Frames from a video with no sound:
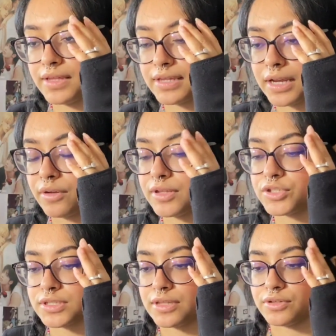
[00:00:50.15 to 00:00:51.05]
Like I know they
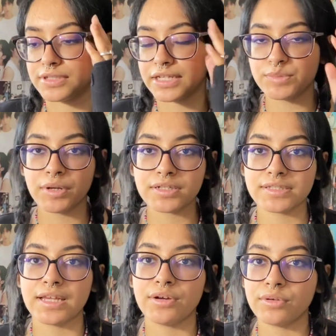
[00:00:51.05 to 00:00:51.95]
just had their dance
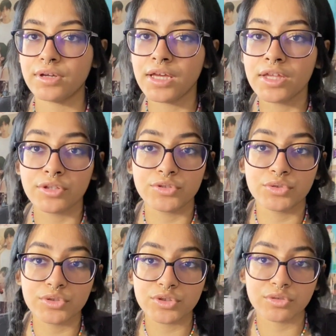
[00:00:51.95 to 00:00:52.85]
practice out, the
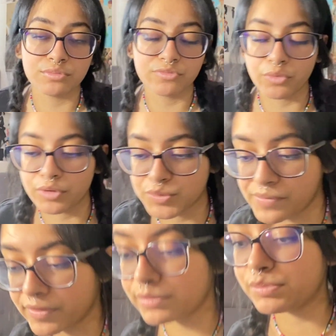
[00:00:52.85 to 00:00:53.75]
studio tune for Sweet
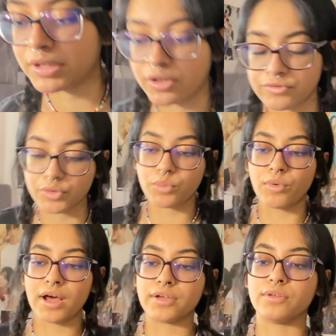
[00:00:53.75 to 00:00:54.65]
Venom's been out for a
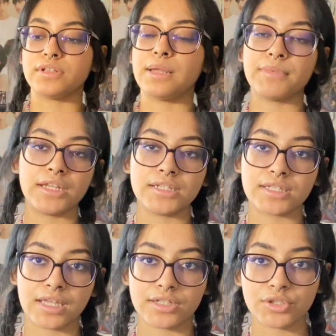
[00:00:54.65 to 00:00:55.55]
while, and I'm getting to
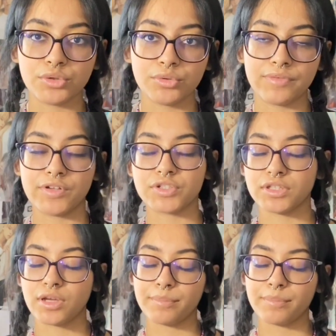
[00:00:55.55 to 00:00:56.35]
that too eventually on